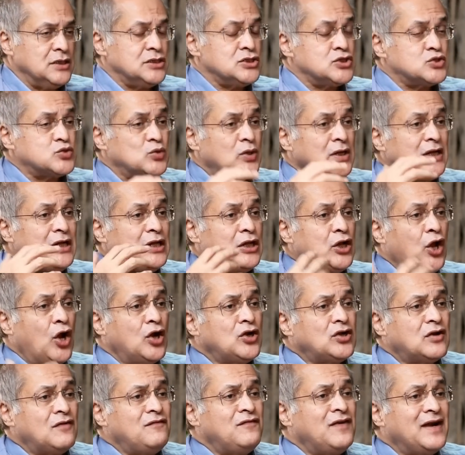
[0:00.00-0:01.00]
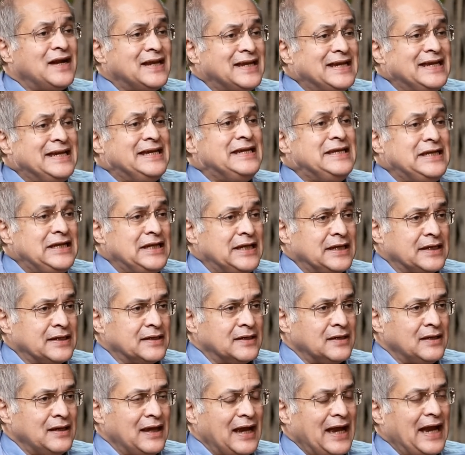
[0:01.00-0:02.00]
So a lot of our
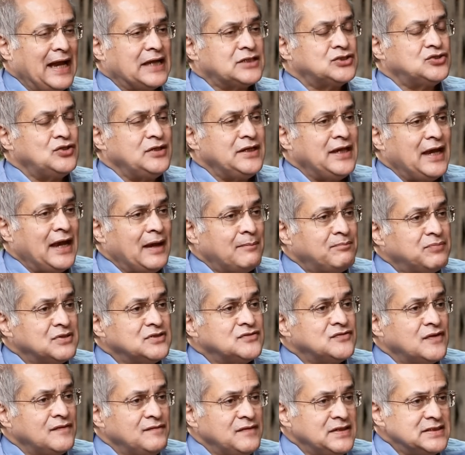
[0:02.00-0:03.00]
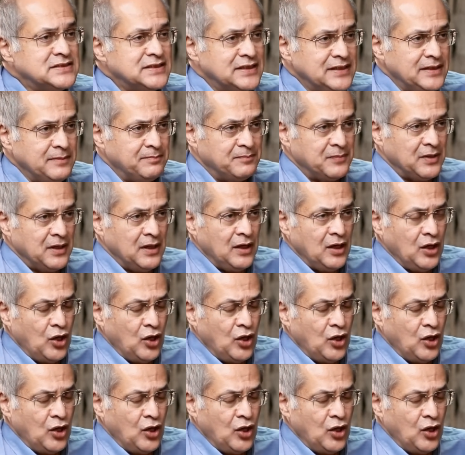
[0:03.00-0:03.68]
healing actually happens when we sleep.